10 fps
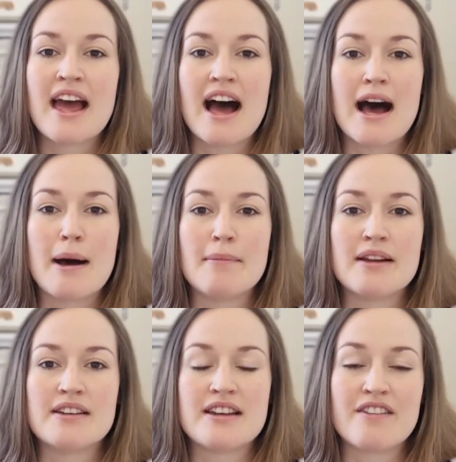
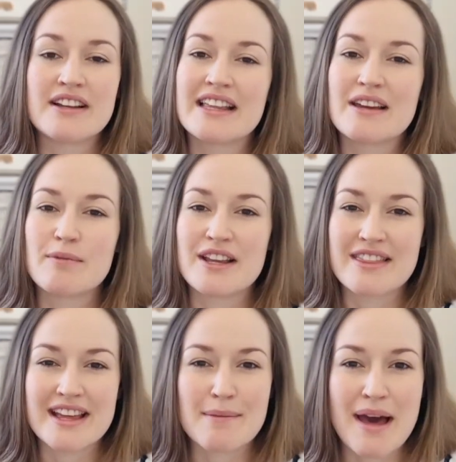Now really, when you
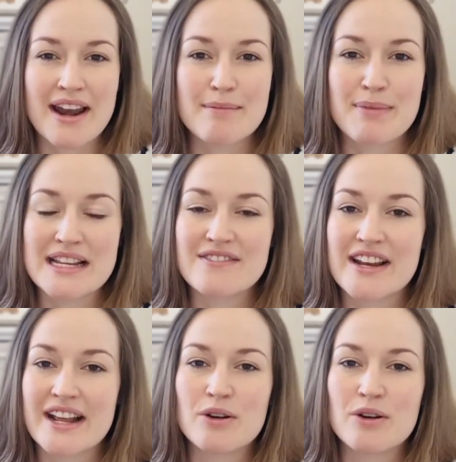think about it, breastfeeding,